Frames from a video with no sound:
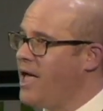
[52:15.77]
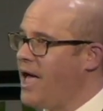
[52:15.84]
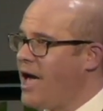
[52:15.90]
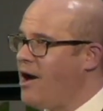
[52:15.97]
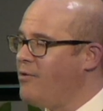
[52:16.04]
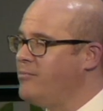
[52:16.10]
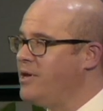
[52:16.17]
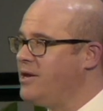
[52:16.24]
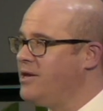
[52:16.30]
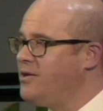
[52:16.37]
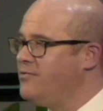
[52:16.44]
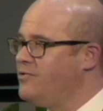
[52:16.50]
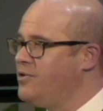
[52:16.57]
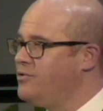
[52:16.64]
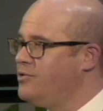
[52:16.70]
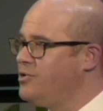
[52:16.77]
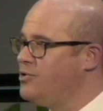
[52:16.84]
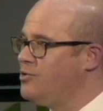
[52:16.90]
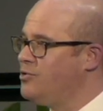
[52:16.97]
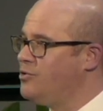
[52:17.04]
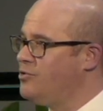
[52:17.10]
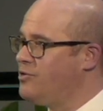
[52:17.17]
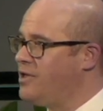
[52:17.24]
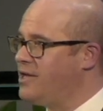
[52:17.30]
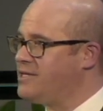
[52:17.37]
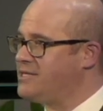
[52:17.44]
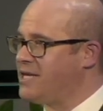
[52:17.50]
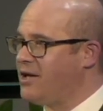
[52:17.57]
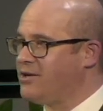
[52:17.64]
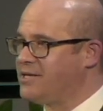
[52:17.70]
how many of you knew
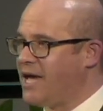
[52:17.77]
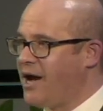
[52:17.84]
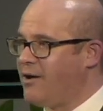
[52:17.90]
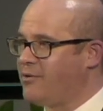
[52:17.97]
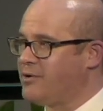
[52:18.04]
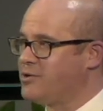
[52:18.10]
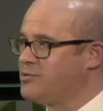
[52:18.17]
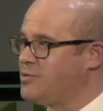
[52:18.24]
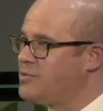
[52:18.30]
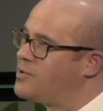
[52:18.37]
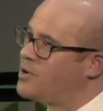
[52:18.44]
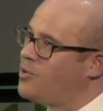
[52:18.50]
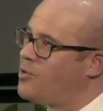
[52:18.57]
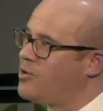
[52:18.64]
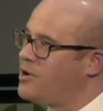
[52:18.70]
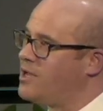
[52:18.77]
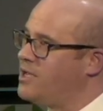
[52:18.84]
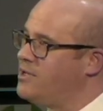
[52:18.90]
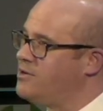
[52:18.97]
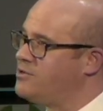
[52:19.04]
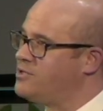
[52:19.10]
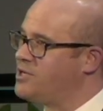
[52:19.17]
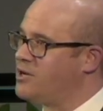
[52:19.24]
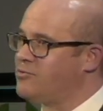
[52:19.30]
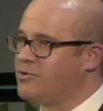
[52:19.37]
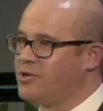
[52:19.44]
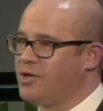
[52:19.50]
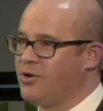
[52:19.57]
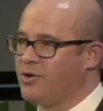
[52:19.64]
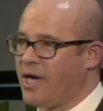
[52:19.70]
that cell towers were recording your
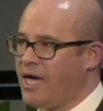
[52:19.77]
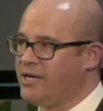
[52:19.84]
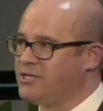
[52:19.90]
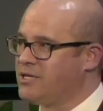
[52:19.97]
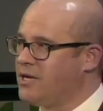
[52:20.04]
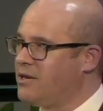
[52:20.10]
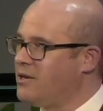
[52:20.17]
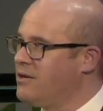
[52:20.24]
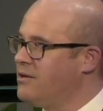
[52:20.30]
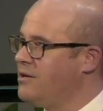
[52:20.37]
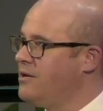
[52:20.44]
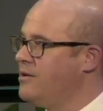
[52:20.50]
general location?